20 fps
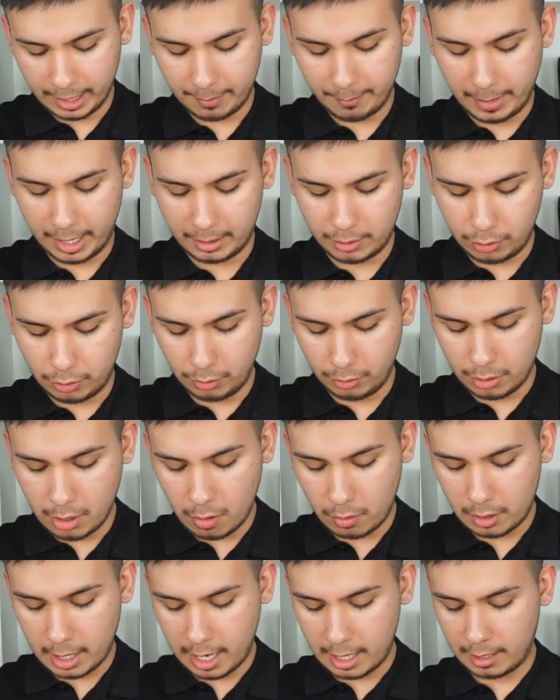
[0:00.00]
like my
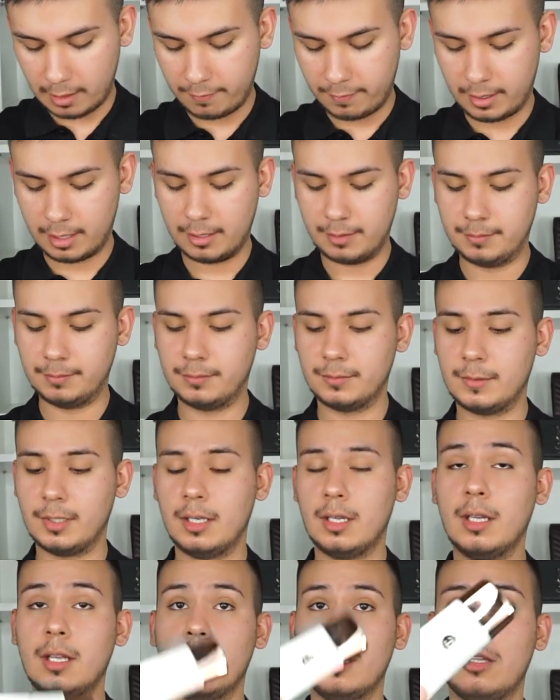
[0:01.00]
to-go kind of
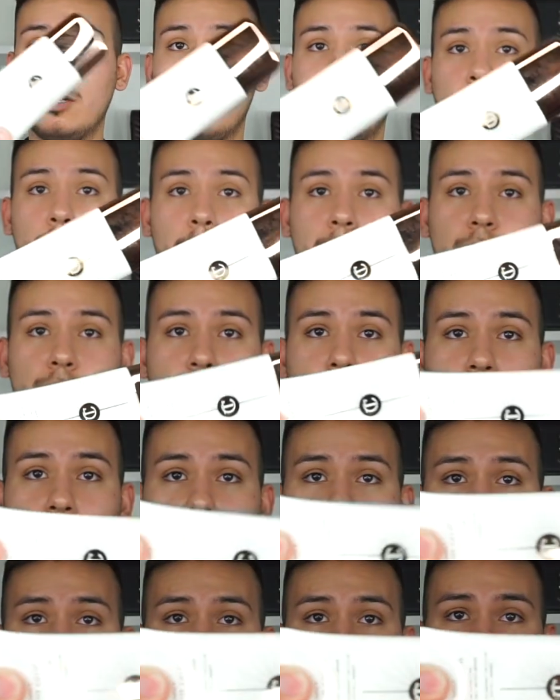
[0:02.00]
little
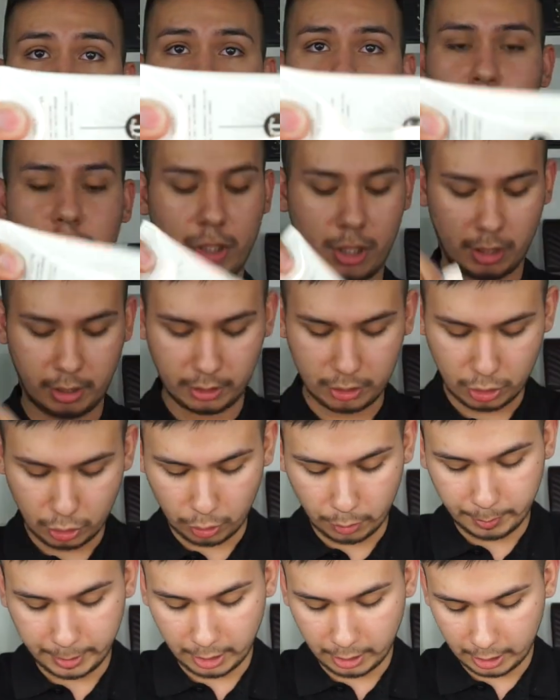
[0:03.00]
moisturizer, which is Charlotte
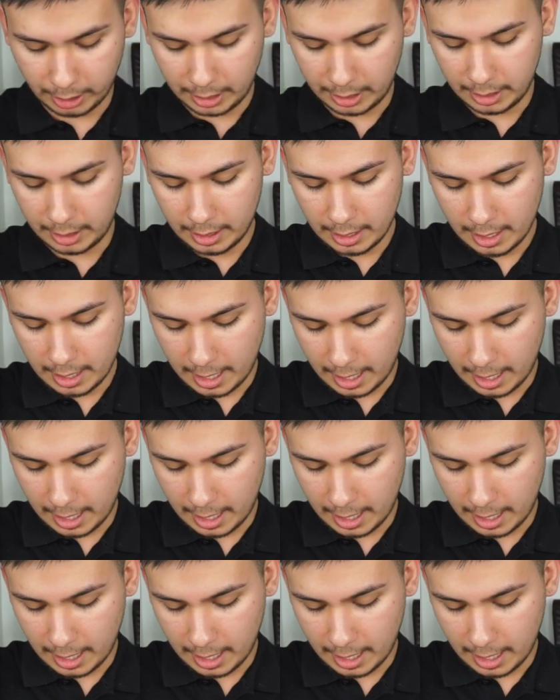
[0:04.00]
Tilbury,